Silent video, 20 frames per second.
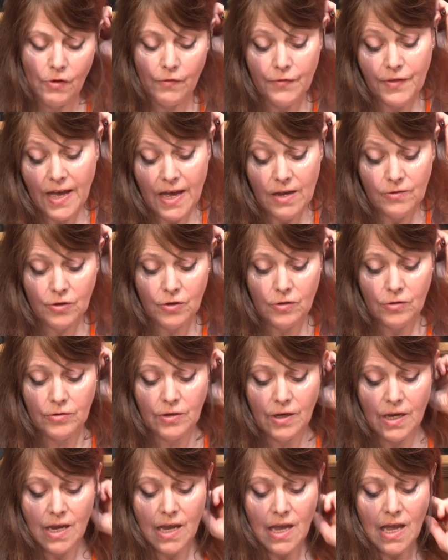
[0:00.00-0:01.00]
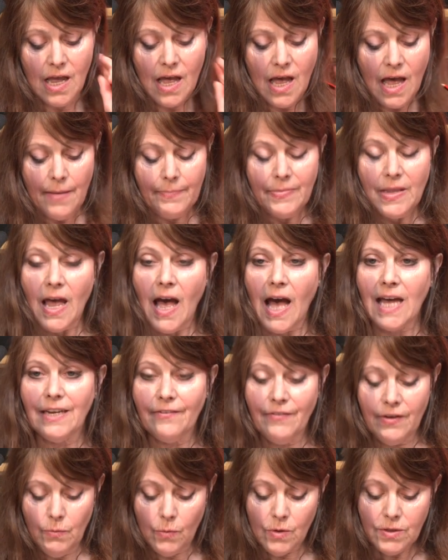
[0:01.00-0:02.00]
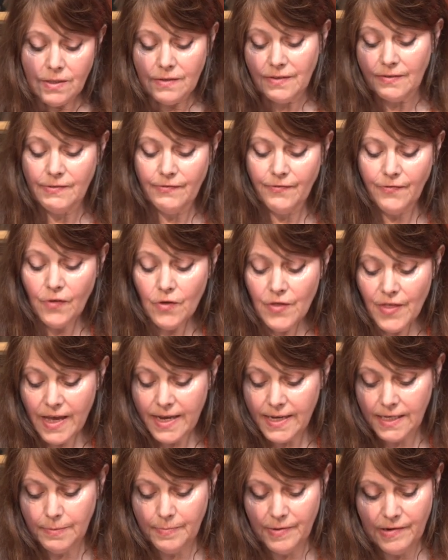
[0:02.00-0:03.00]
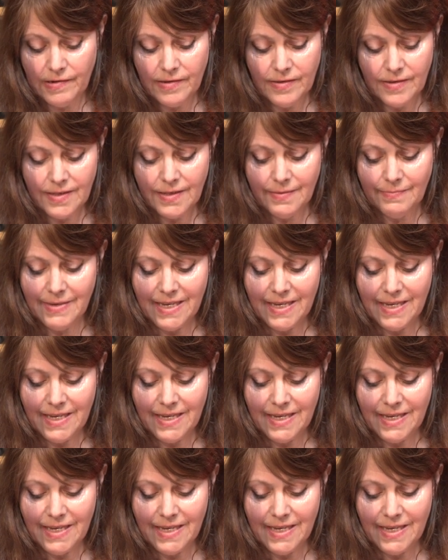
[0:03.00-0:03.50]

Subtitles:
of the household. And if it wasn't for that experience,